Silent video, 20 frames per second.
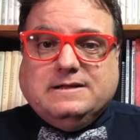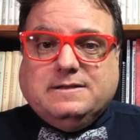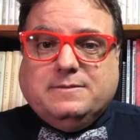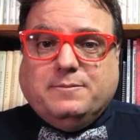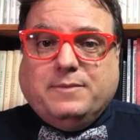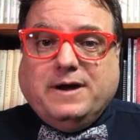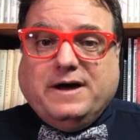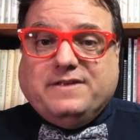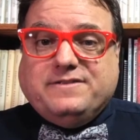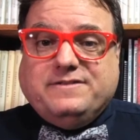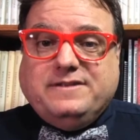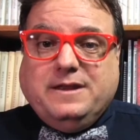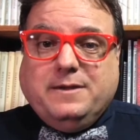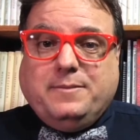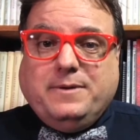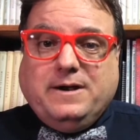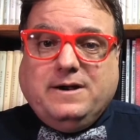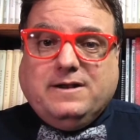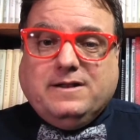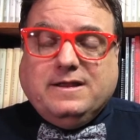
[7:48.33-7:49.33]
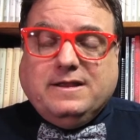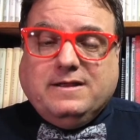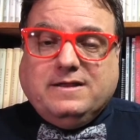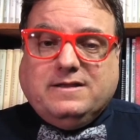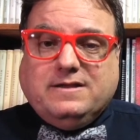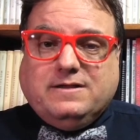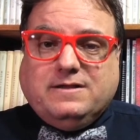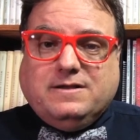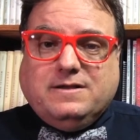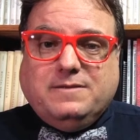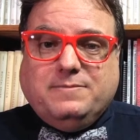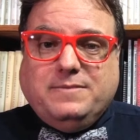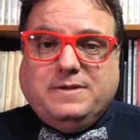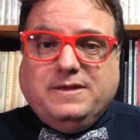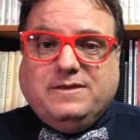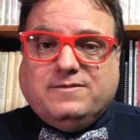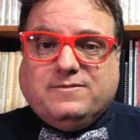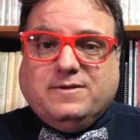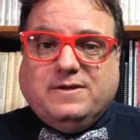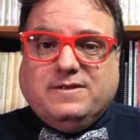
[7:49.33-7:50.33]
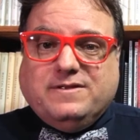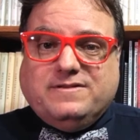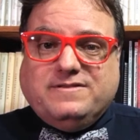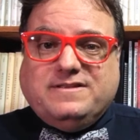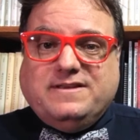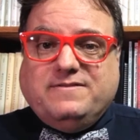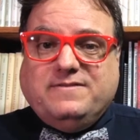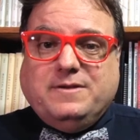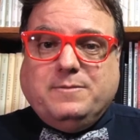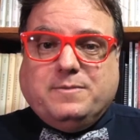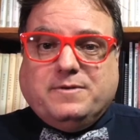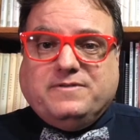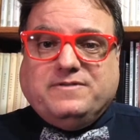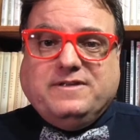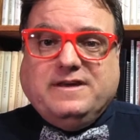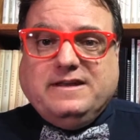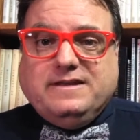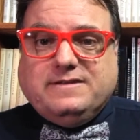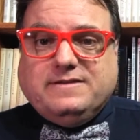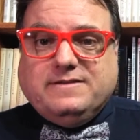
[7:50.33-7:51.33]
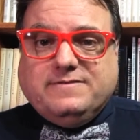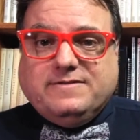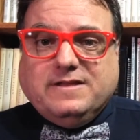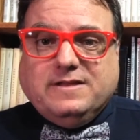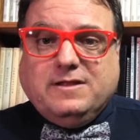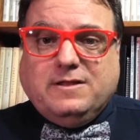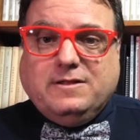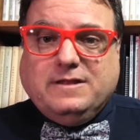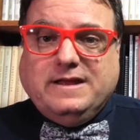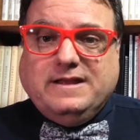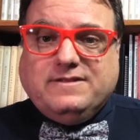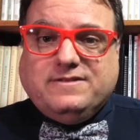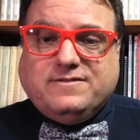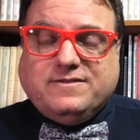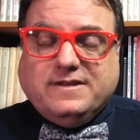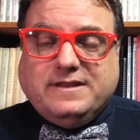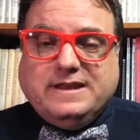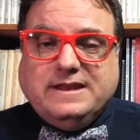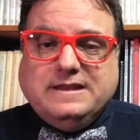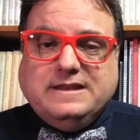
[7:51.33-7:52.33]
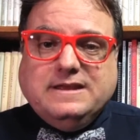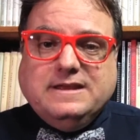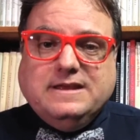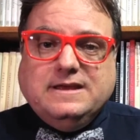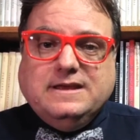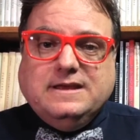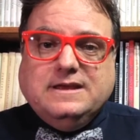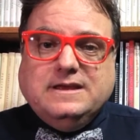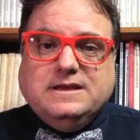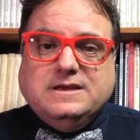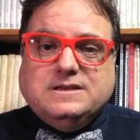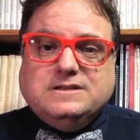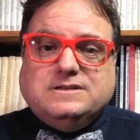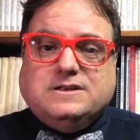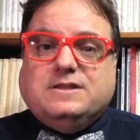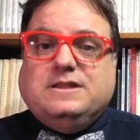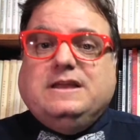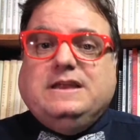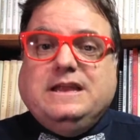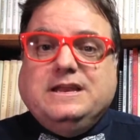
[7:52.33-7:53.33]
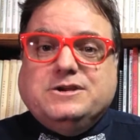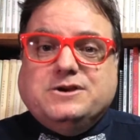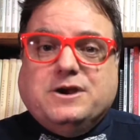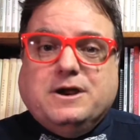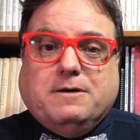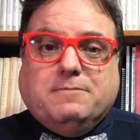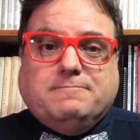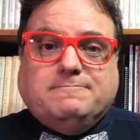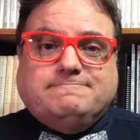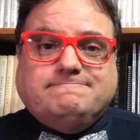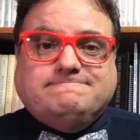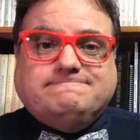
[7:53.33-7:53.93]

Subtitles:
Bosnia apparently could be as well as 70% of the lowlands flooded. So they need your help.